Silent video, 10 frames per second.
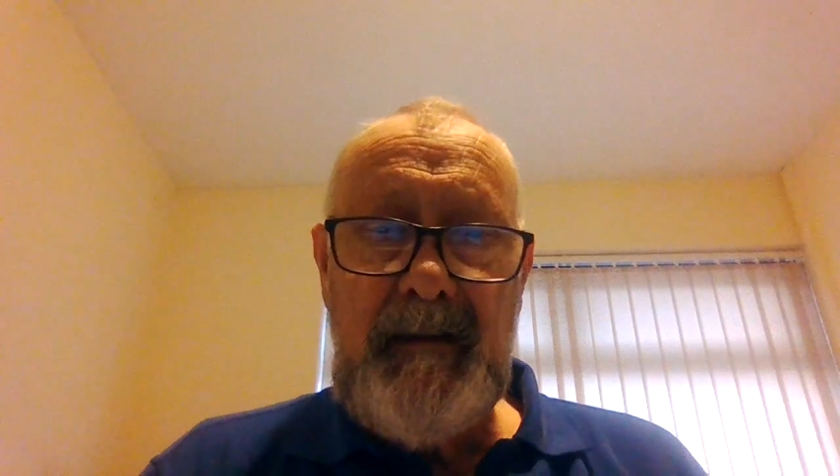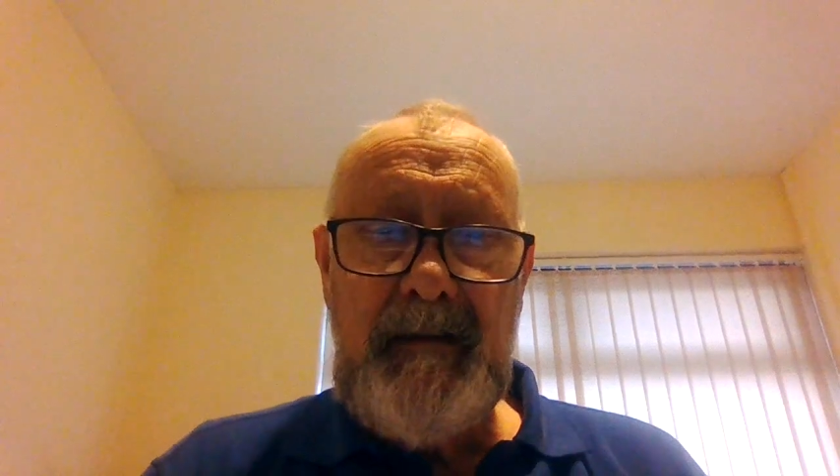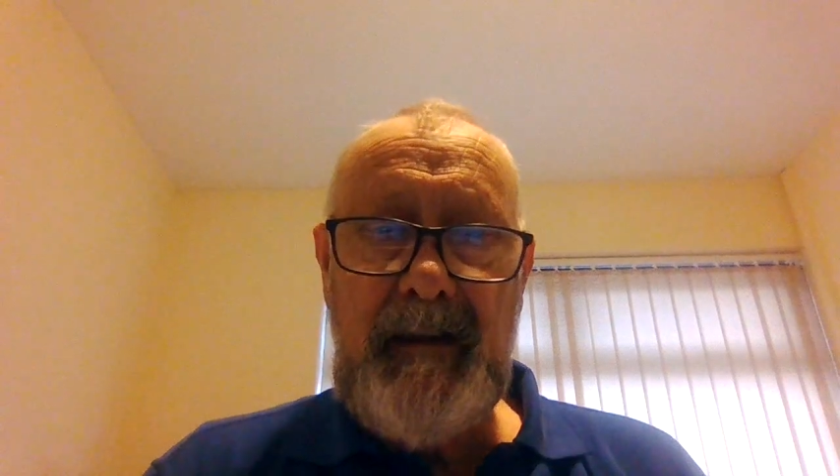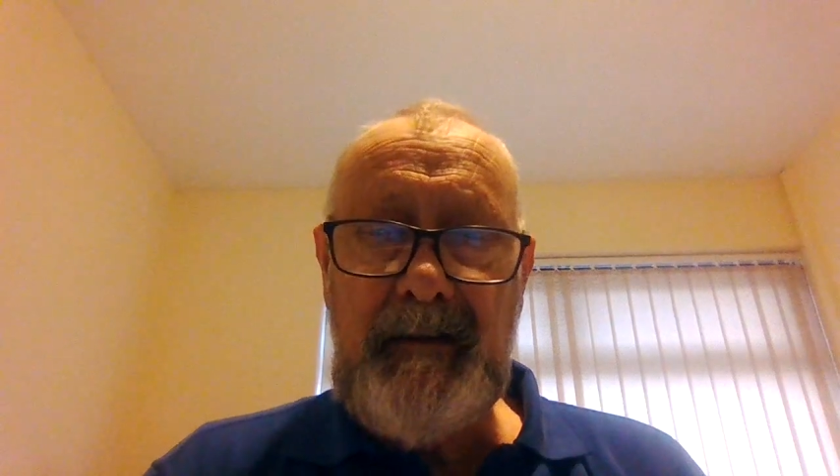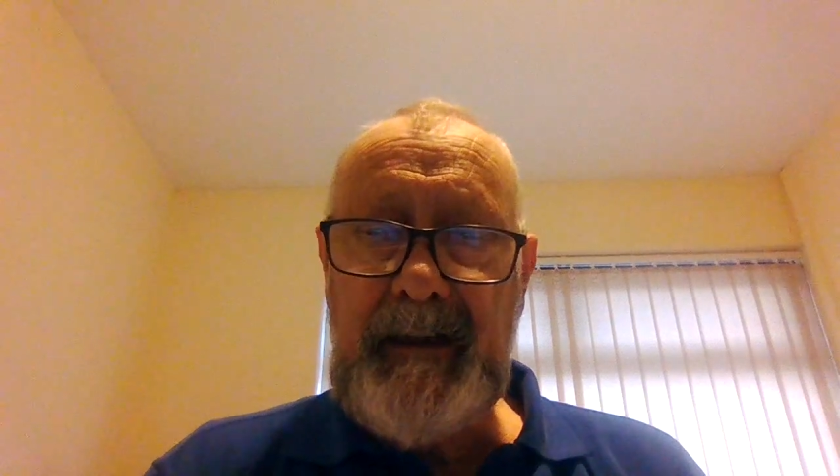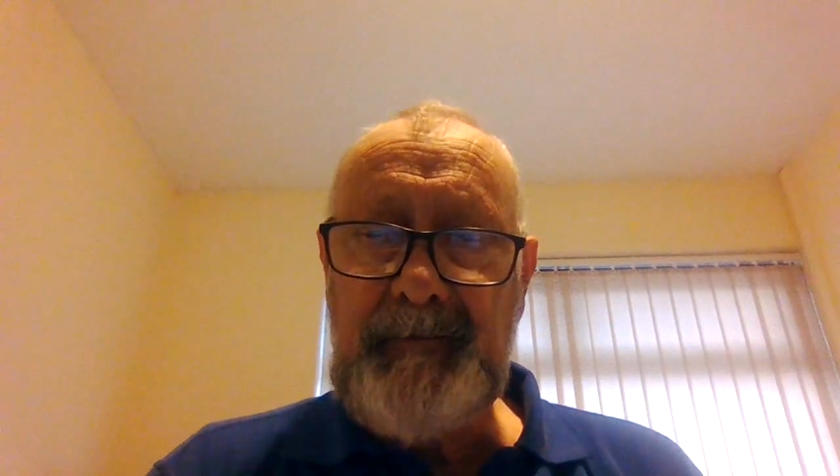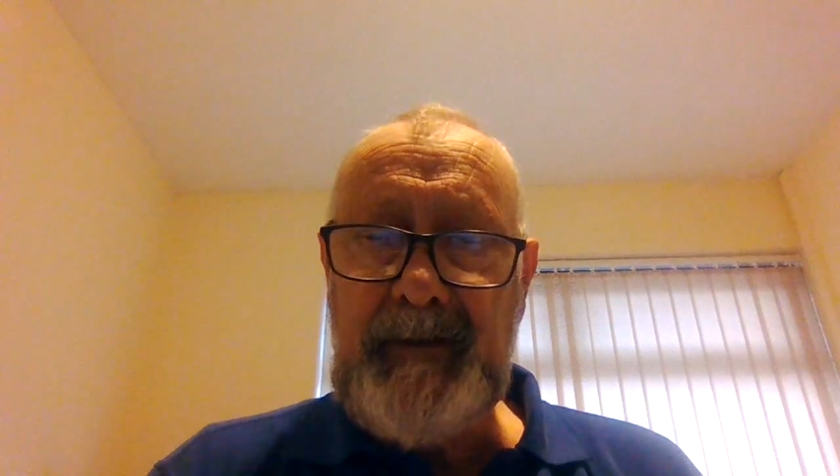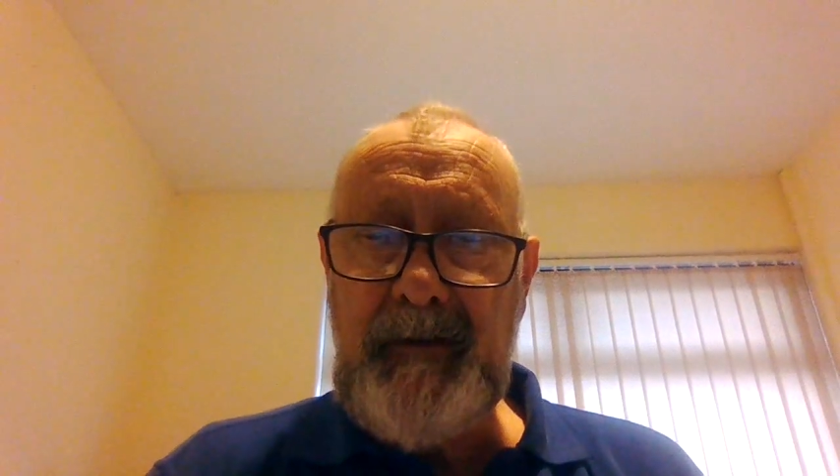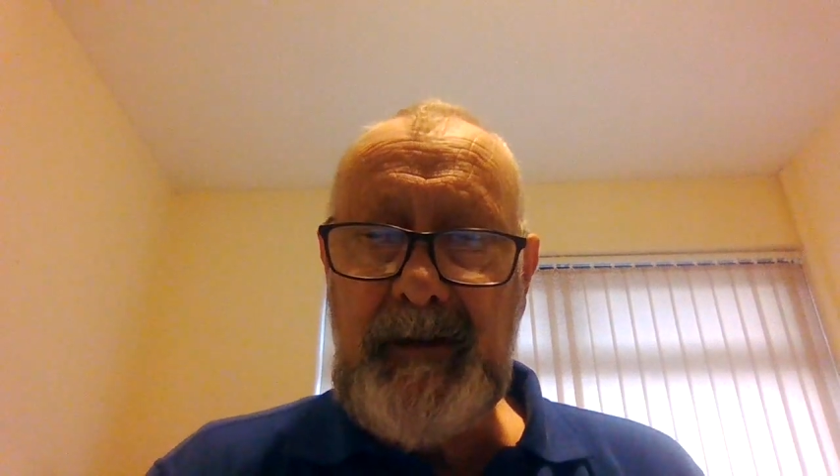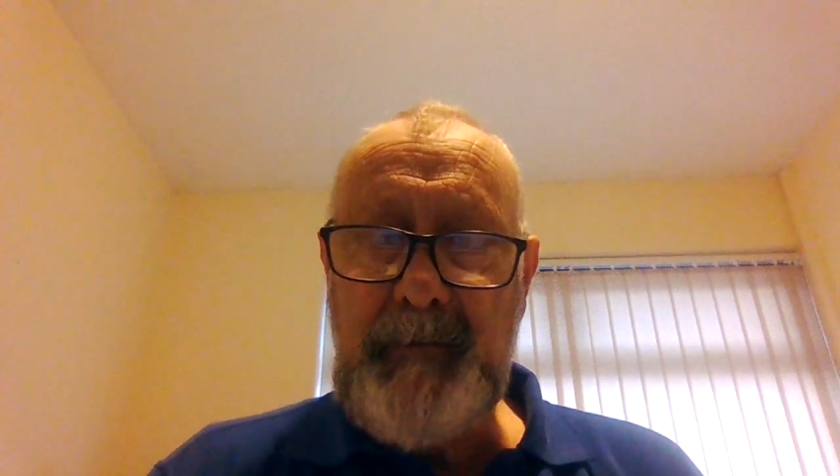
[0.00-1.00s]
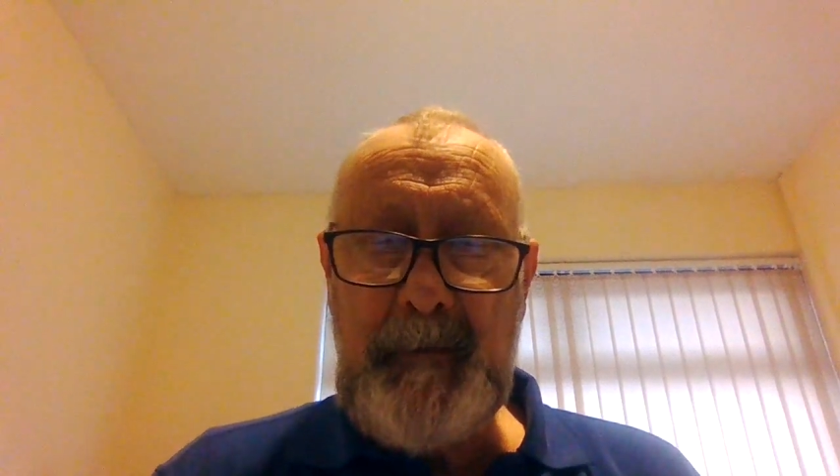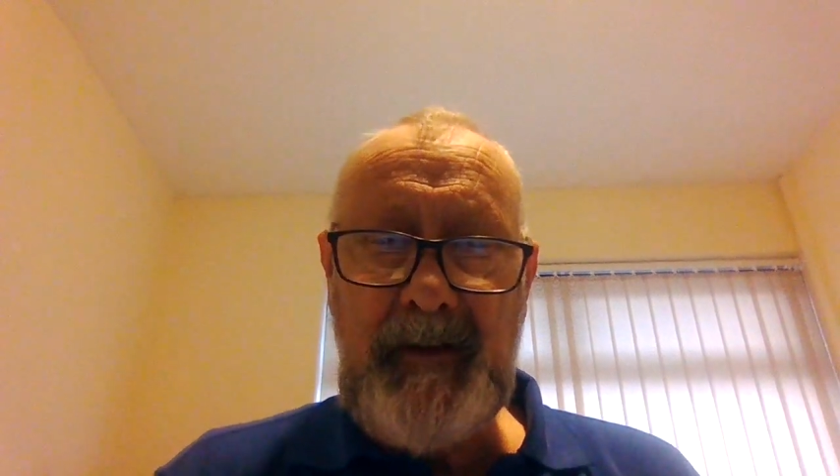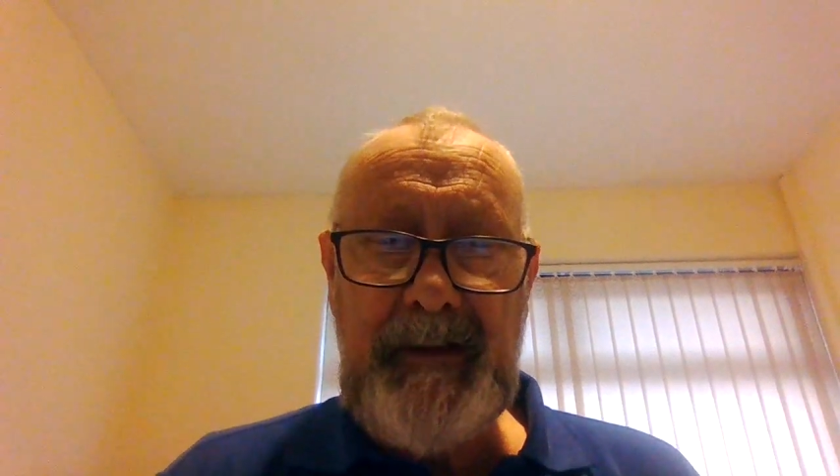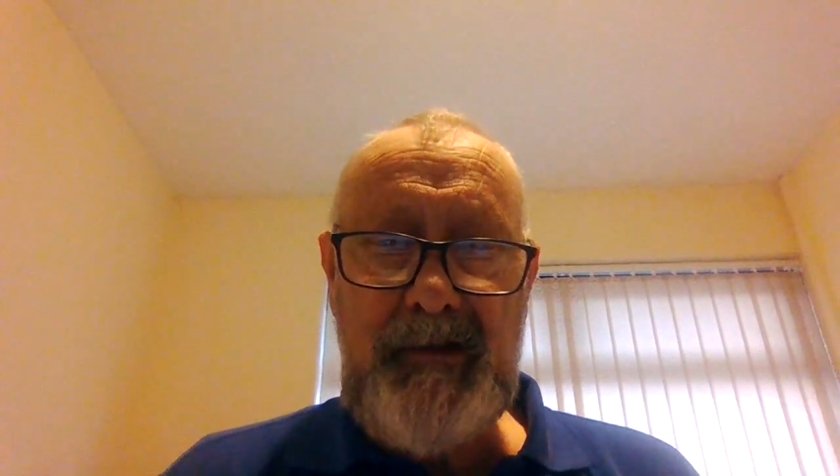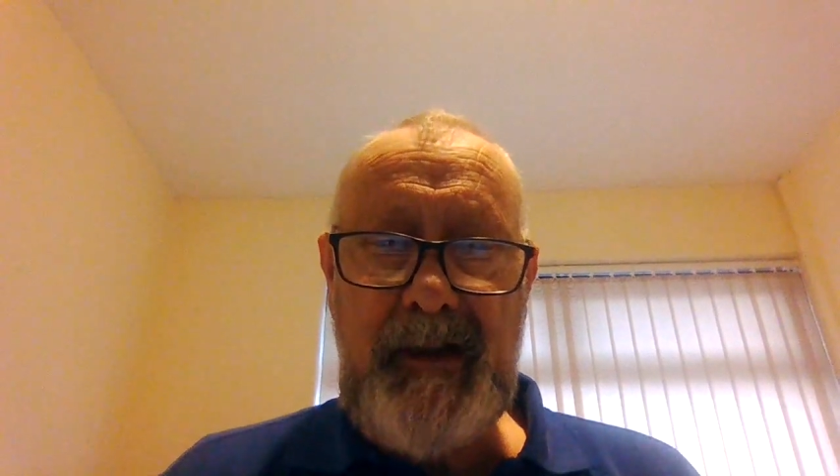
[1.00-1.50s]
Good afternoon
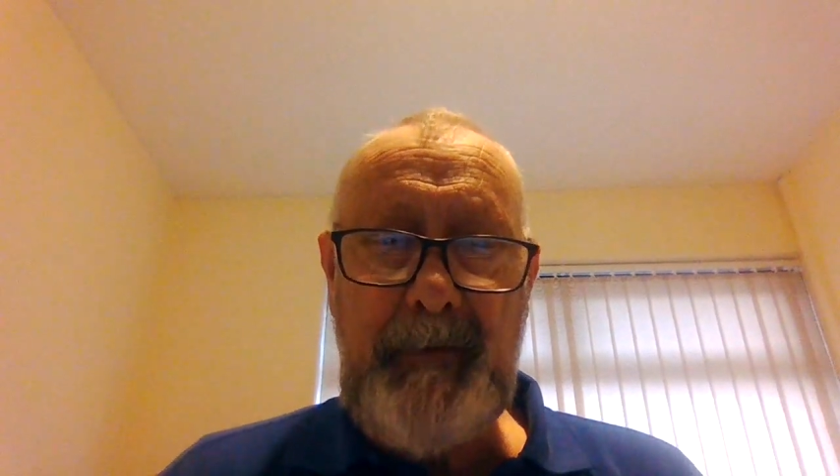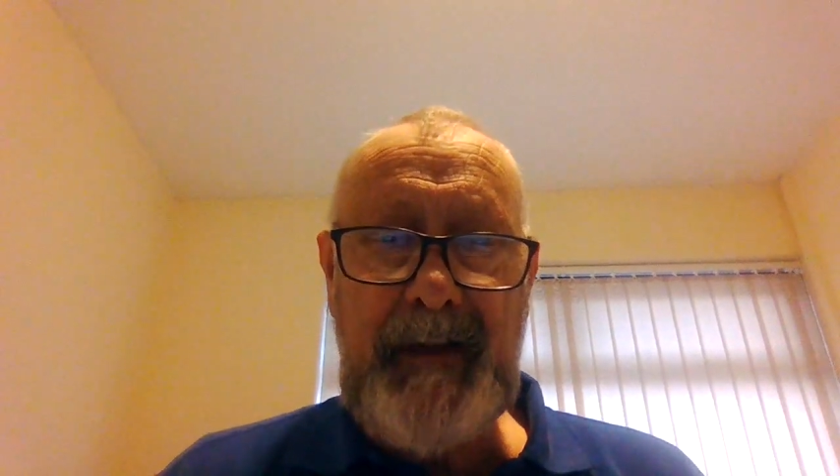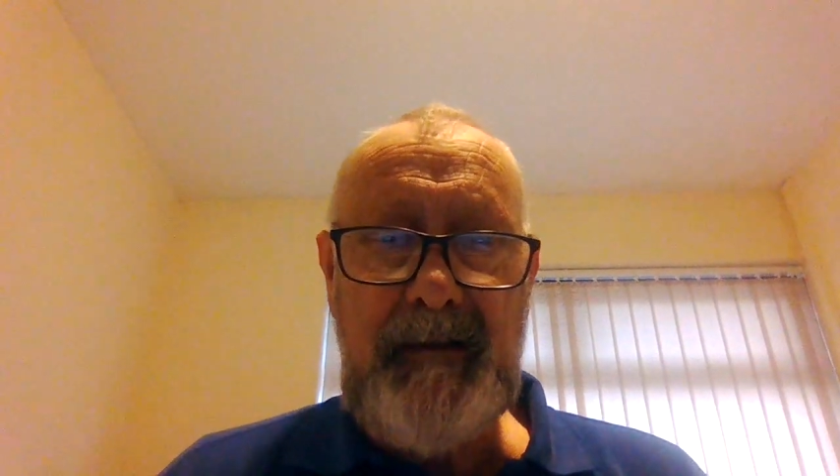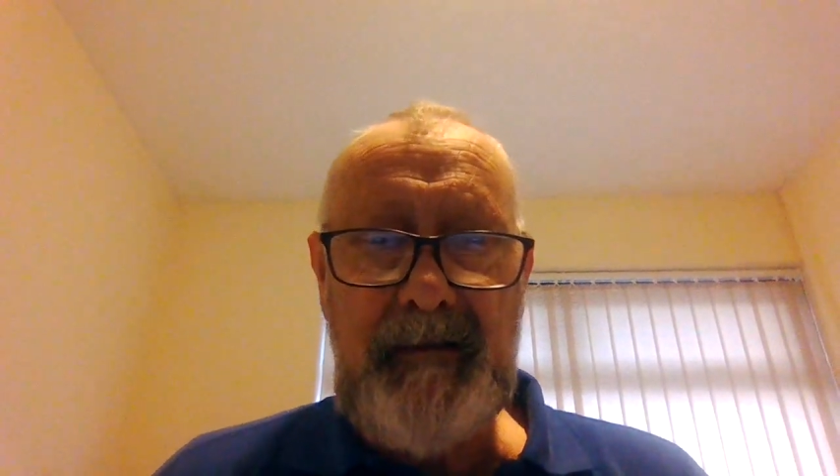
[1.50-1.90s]
everybody, it's Derek